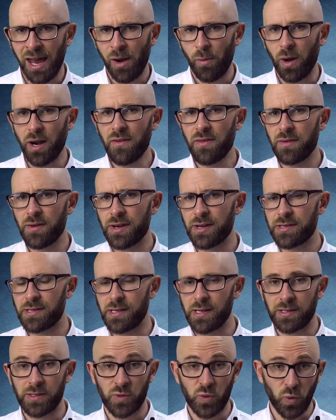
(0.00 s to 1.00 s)
One of the most
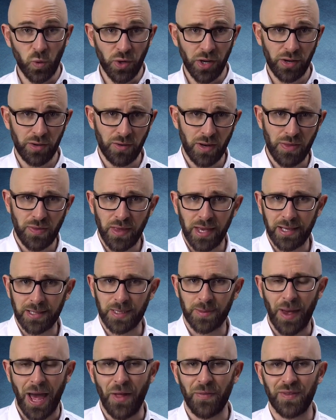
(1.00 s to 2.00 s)
extraordinary things
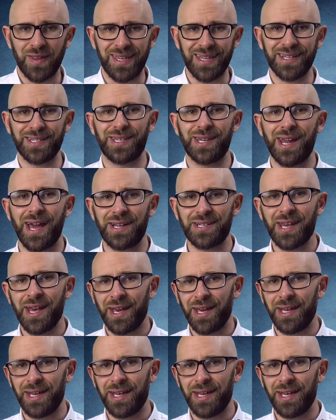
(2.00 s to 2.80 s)
about the internet